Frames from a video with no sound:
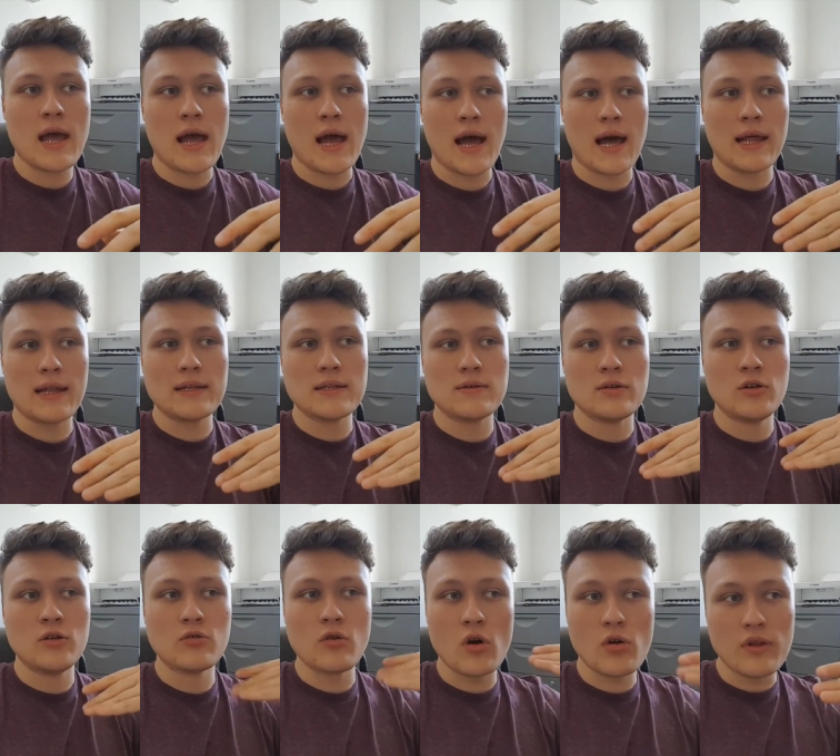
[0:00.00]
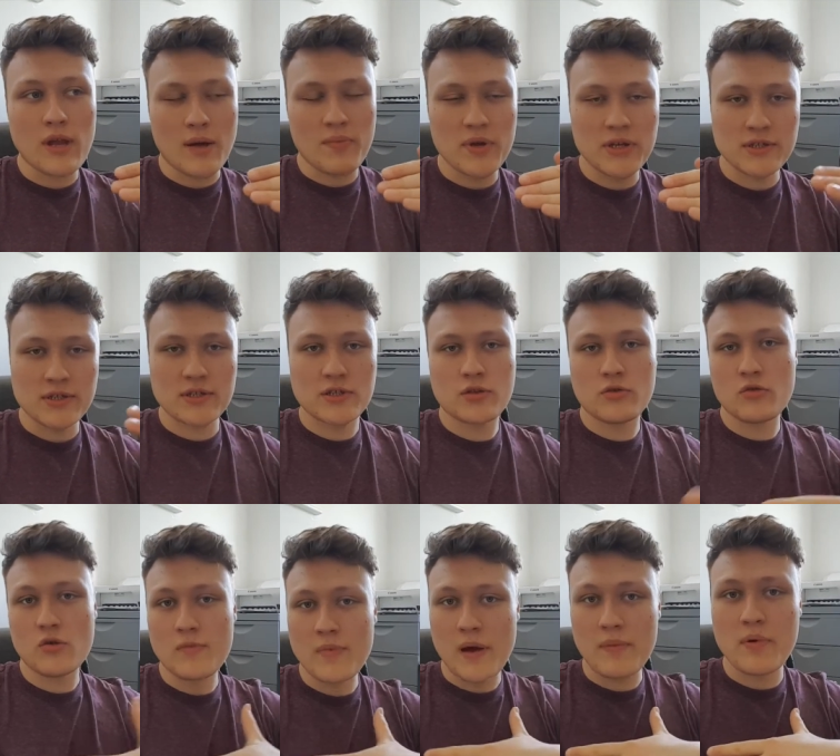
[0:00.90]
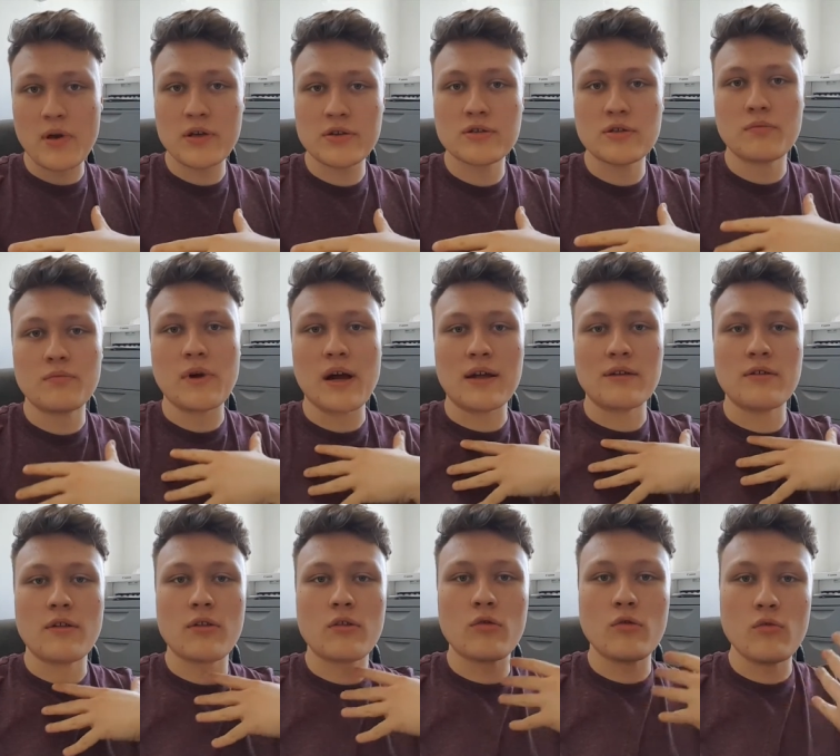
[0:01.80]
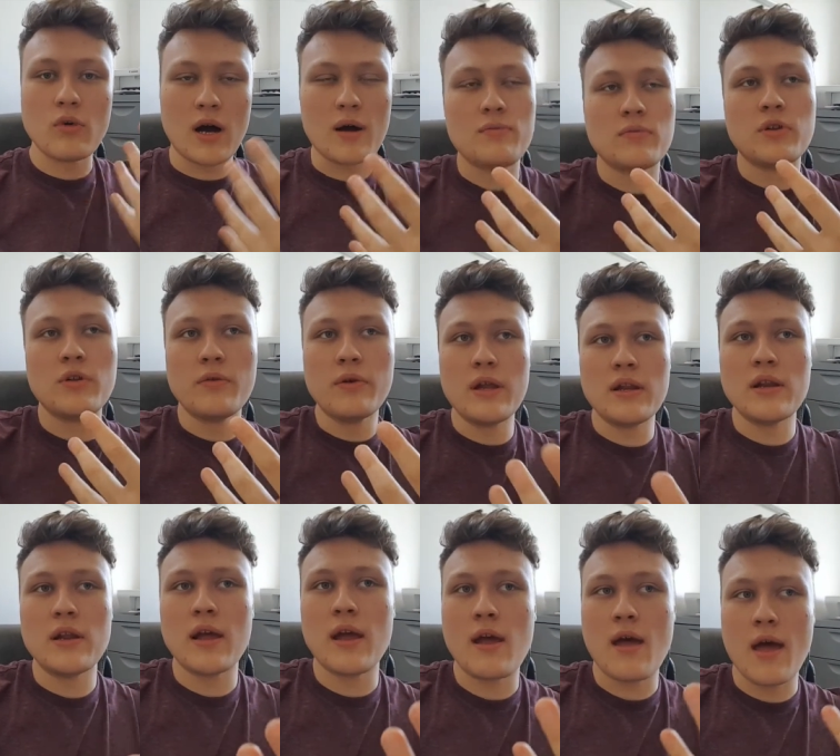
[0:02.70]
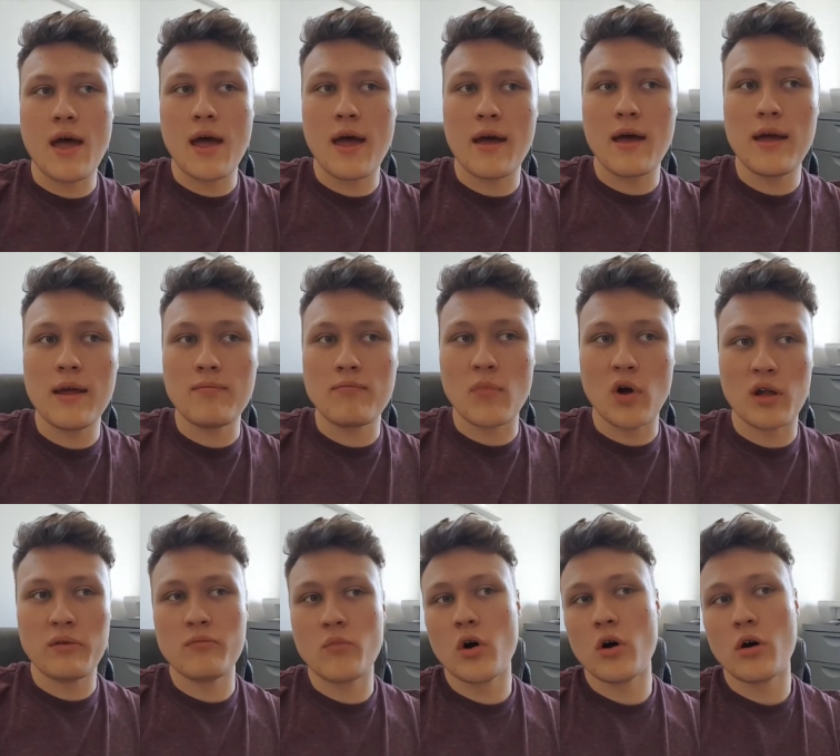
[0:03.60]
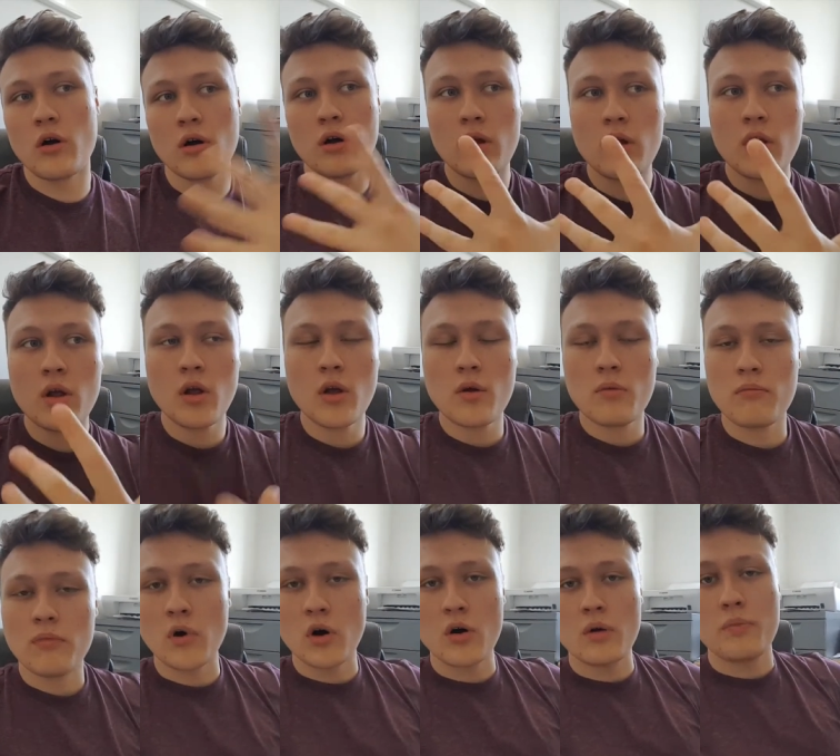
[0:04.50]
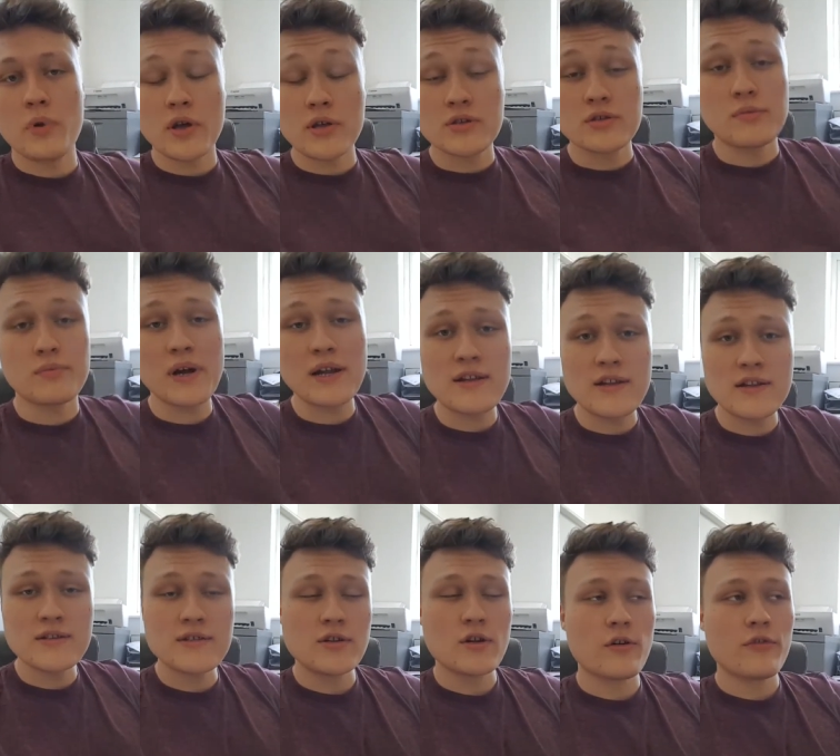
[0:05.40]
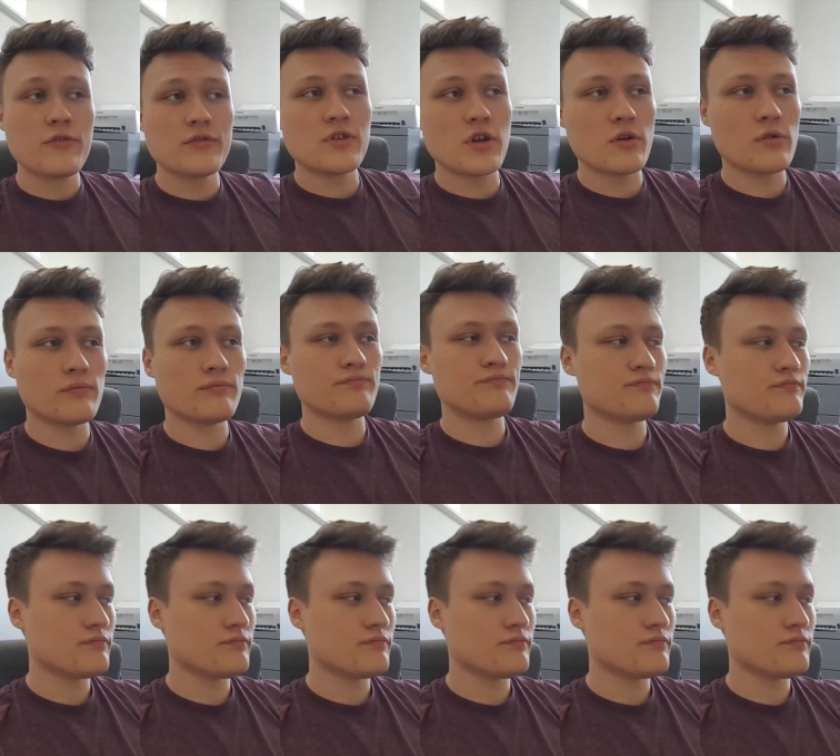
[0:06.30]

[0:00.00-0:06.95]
and grow that business through my personal brand and through what I'm doing in my more personal branding stuff. So